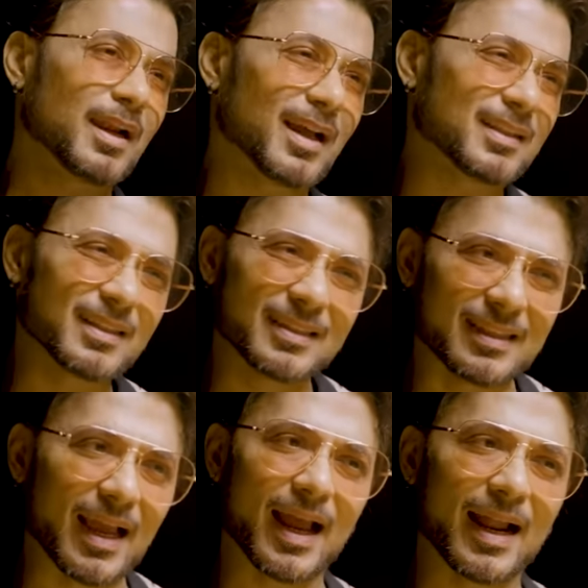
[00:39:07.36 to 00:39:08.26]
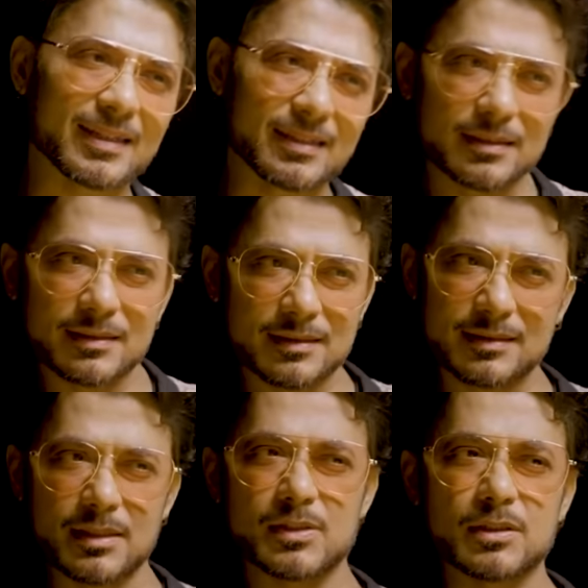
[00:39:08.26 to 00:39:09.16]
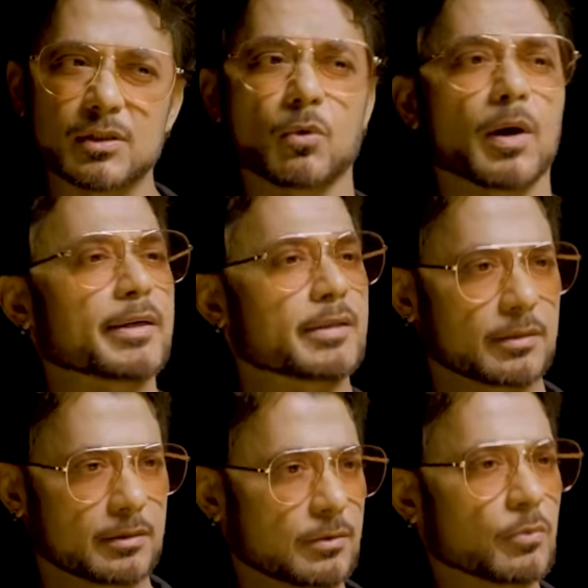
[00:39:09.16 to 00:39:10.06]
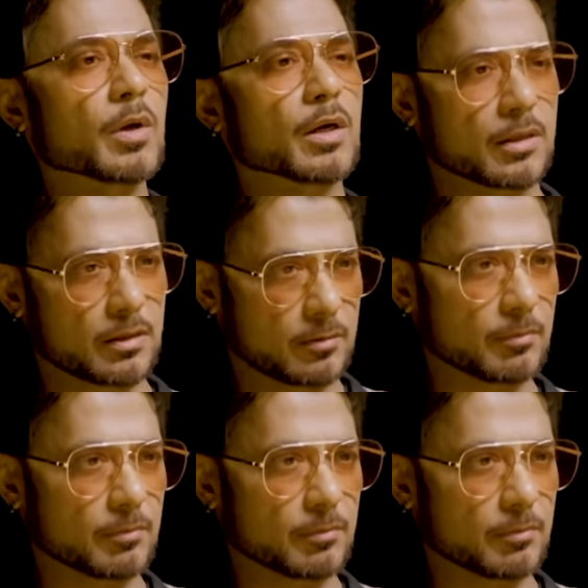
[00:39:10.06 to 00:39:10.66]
I think that doesn't quite work.